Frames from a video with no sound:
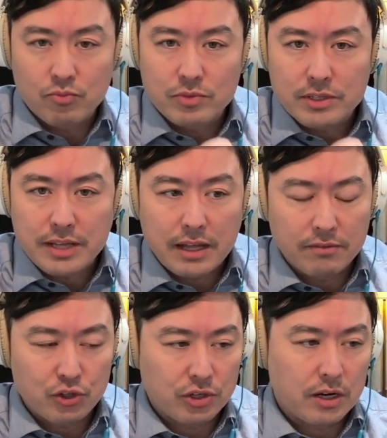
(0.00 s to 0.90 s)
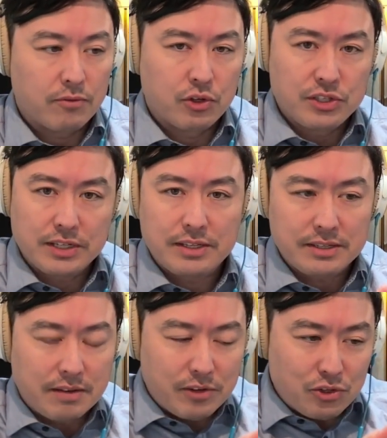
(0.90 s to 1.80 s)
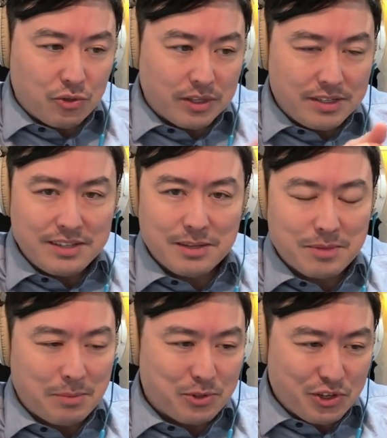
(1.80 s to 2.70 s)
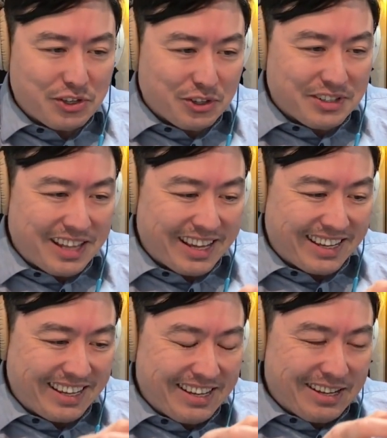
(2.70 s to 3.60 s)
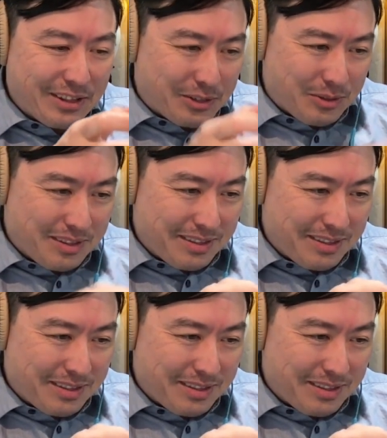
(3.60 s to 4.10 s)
television coverage, 60s, 70s, you can see sometimes it just looks like this